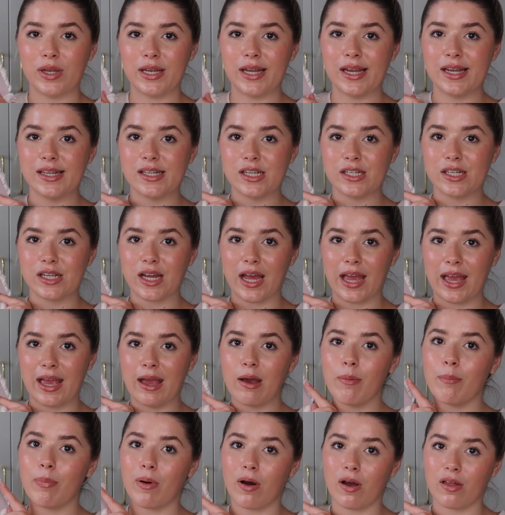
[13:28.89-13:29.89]
needed
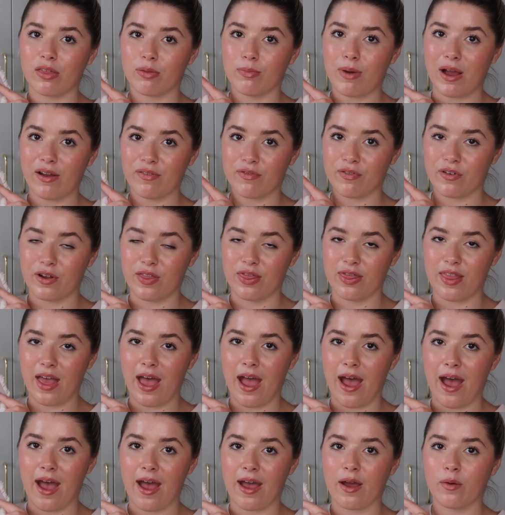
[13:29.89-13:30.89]
a bath mat for in
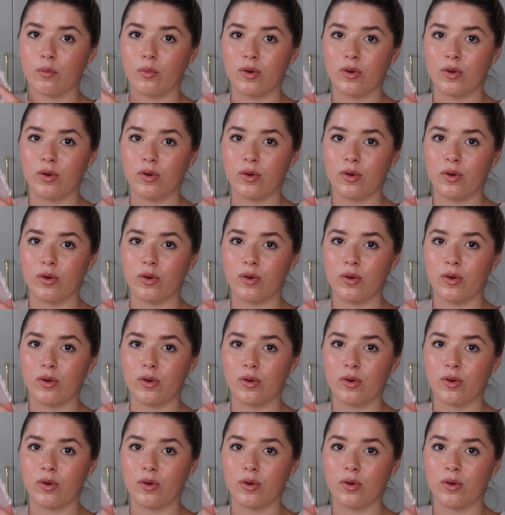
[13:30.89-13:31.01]
there.